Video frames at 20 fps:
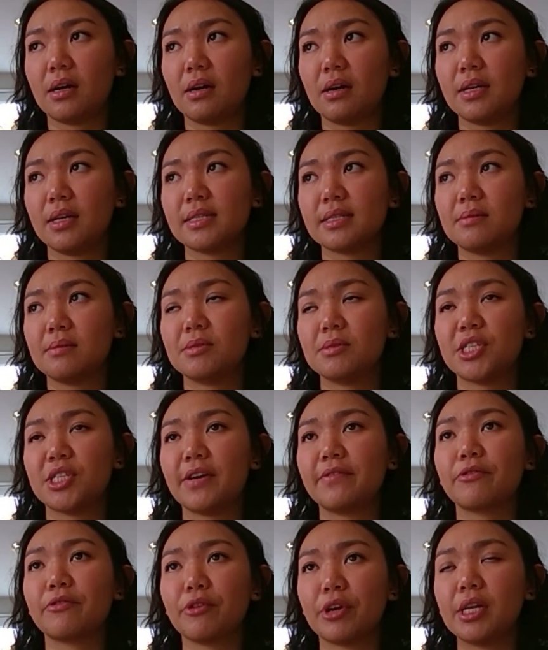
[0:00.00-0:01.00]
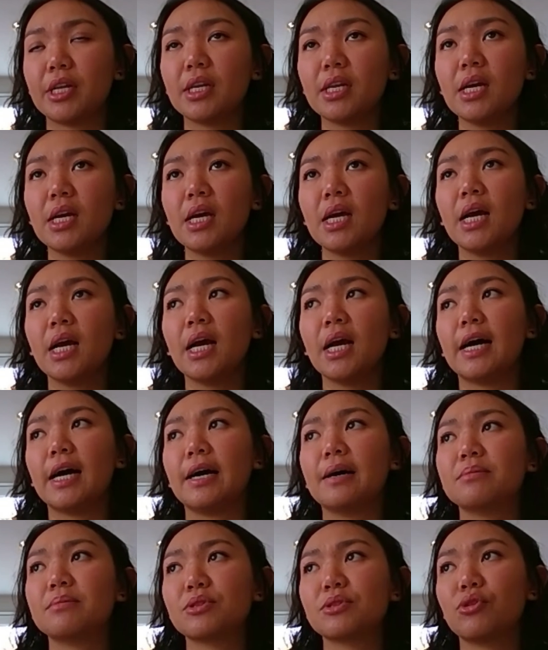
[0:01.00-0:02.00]
His name's Jeff Green.
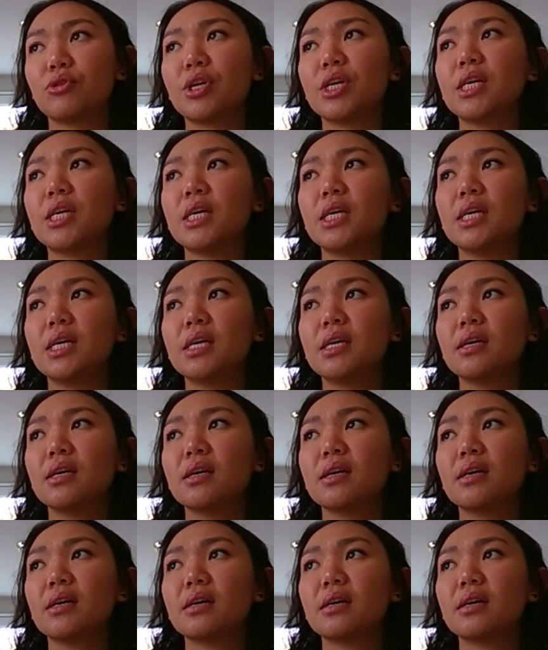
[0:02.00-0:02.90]
So he